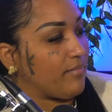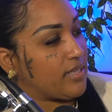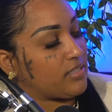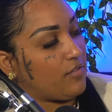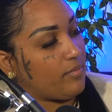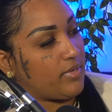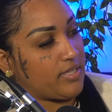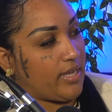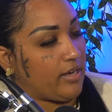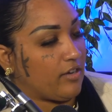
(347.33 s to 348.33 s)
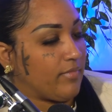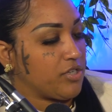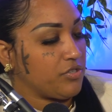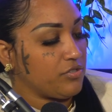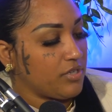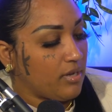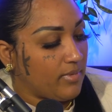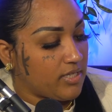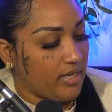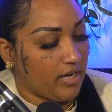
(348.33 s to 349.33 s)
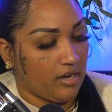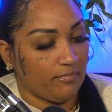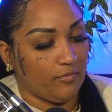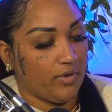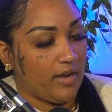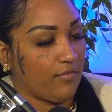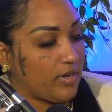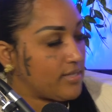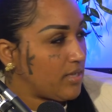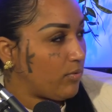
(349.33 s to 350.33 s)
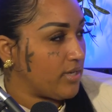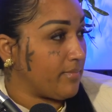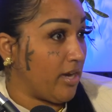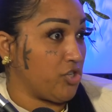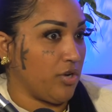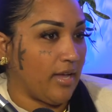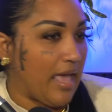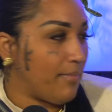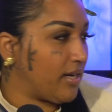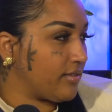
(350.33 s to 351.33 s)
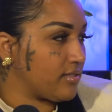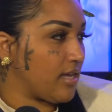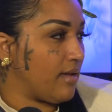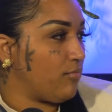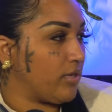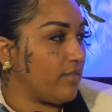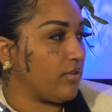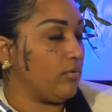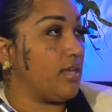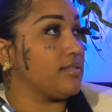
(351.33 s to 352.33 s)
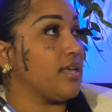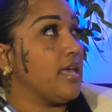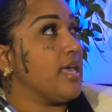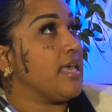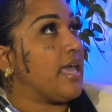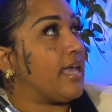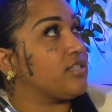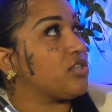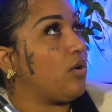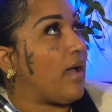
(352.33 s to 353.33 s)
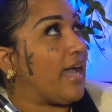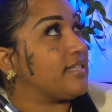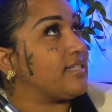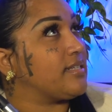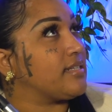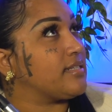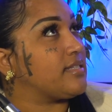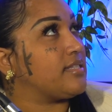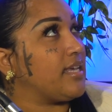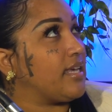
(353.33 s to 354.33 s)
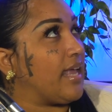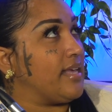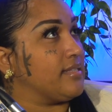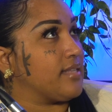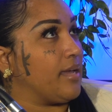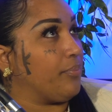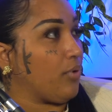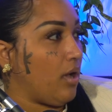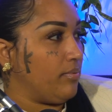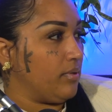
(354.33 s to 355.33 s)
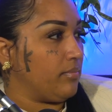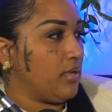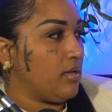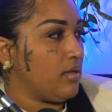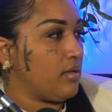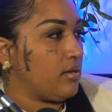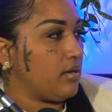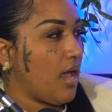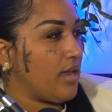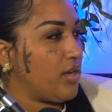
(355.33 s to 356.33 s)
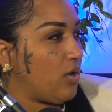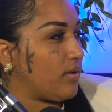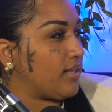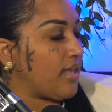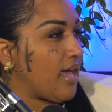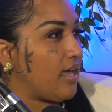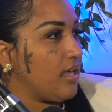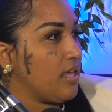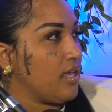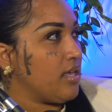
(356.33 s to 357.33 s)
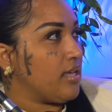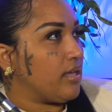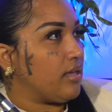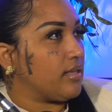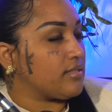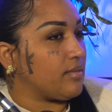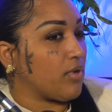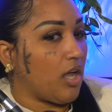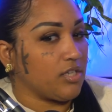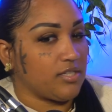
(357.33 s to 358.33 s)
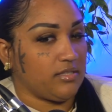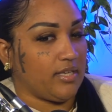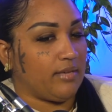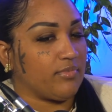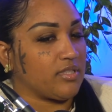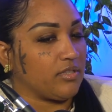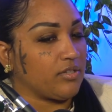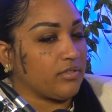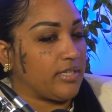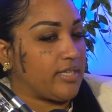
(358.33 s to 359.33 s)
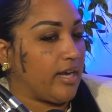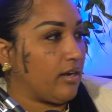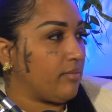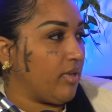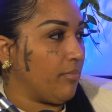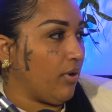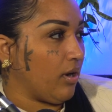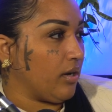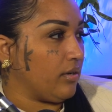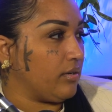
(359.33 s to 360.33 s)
myself. I'm going to take care of my children. I'm going to take care of whatever it is I wanted, my drug habit at the time, whatever it was. And so I didn't see it as a problem, not knowing that subconsciously it was literally tearing me apart,